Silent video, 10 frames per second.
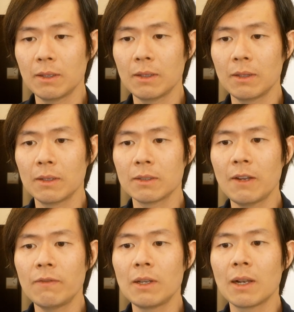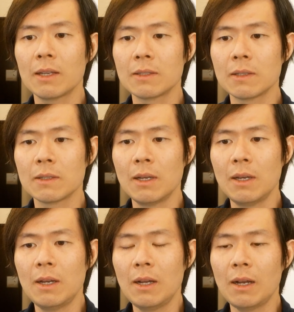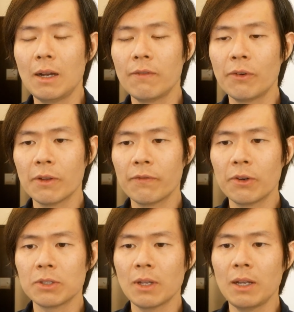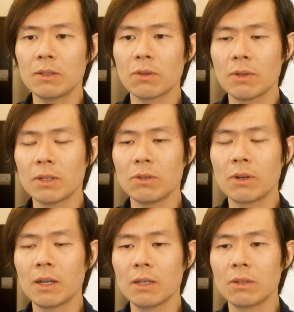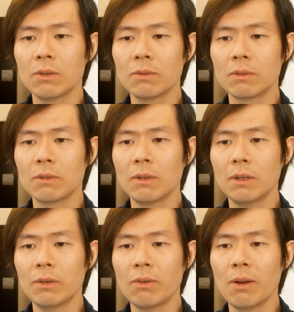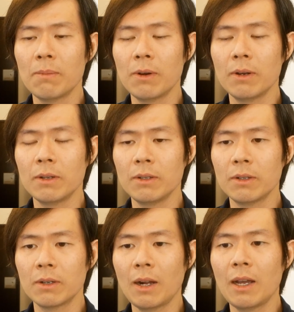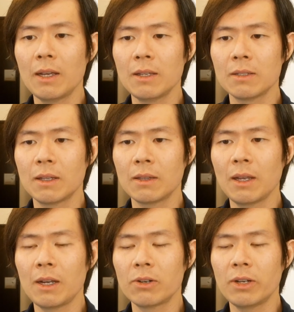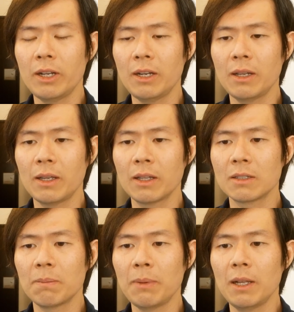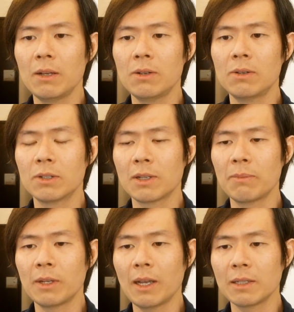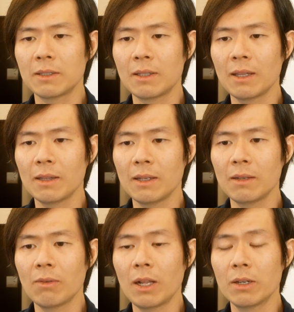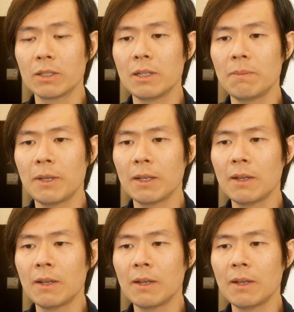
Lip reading: safety glasses for the first night so that you kind of don't rub your eyes at night or hit it against a pillow or something accidentally while you're sleeping.